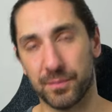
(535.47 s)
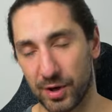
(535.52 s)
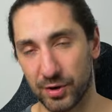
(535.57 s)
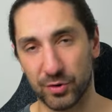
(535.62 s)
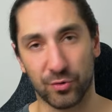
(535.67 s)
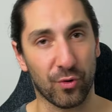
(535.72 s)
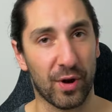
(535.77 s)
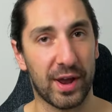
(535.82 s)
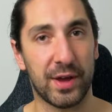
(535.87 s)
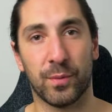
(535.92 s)

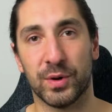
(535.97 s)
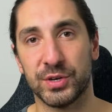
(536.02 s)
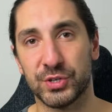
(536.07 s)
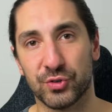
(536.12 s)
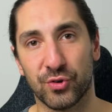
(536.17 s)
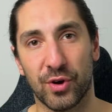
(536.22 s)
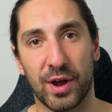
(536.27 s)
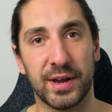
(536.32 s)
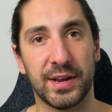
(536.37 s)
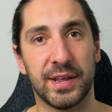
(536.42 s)
great when
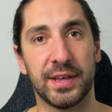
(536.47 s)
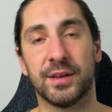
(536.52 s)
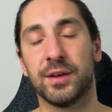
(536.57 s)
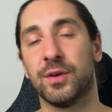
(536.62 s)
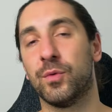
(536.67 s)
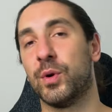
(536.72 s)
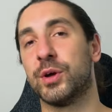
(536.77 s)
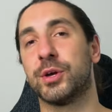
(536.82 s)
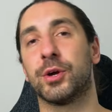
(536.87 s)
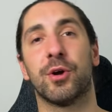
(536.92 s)
training,
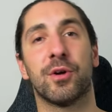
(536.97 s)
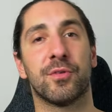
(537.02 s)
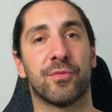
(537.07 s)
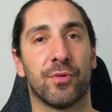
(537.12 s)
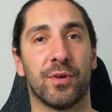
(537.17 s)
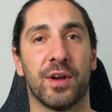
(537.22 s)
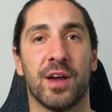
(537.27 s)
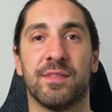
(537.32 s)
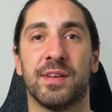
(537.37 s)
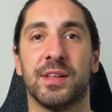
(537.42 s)
when going
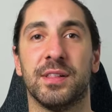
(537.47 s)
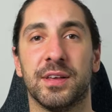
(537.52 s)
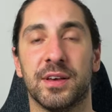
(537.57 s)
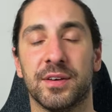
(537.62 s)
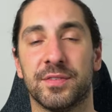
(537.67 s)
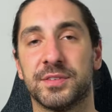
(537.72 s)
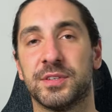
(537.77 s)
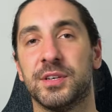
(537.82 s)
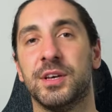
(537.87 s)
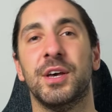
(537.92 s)
for a heavy
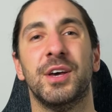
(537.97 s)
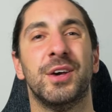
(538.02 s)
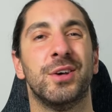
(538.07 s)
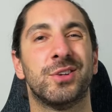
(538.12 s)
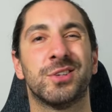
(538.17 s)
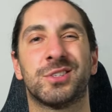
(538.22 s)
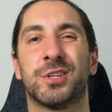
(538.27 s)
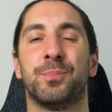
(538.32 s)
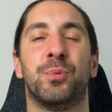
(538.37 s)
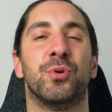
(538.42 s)
lift,
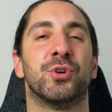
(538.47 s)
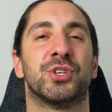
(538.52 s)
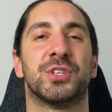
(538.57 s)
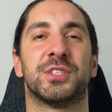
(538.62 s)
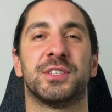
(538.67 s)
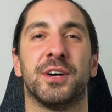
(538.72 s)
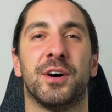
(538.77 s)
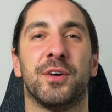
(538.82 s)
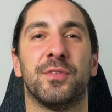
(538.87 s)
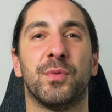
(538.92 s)
just to push
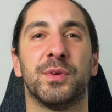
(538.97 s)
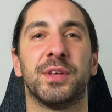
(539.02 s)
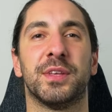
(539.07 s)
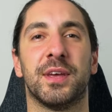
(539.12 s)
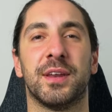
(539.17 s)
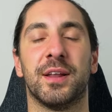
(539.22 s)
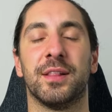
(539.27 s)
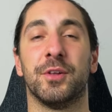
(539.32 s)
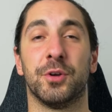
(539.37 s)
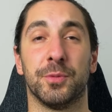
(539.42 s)
yourself when you
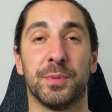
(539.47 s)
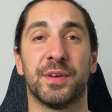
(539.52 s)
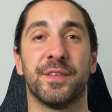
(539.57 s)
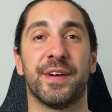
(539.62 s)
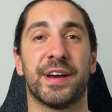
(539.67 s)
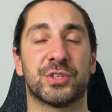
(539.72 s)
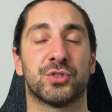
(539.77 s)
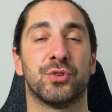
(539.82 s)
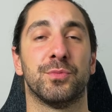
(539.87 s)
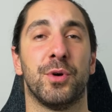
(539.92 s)
need a little bit of
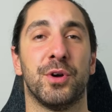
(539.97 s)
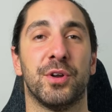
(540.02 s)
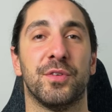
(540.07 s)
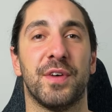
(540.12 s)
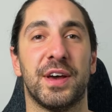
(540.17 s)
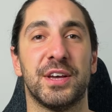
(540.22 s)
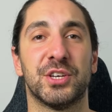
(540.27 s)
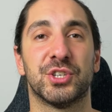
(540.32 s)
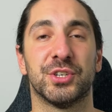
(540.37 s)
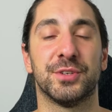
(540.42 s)
extra
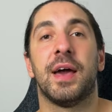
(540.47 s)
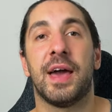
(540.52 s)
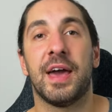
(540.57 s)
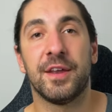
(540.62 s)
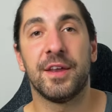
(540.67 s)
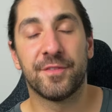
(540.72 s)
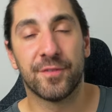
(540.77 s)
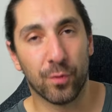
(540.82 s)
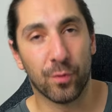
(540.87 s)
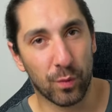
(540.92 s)
motivation.
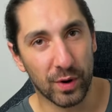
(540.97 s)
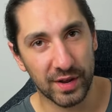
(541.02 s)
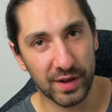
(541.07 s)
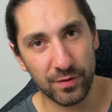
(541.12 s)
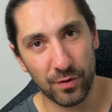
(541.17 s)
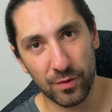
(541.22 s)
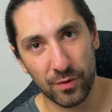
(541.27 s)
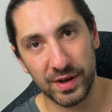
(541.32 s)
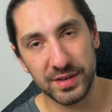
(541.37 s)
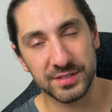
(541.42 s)
And for
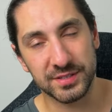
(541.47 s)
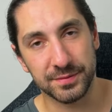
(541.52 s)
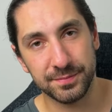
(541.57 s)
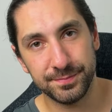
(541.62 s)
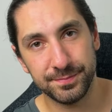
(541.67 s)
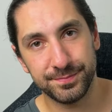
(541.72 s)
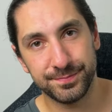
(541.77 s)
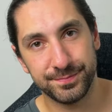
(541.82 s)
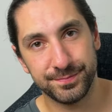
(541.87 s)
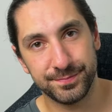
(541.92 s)
whatever reason,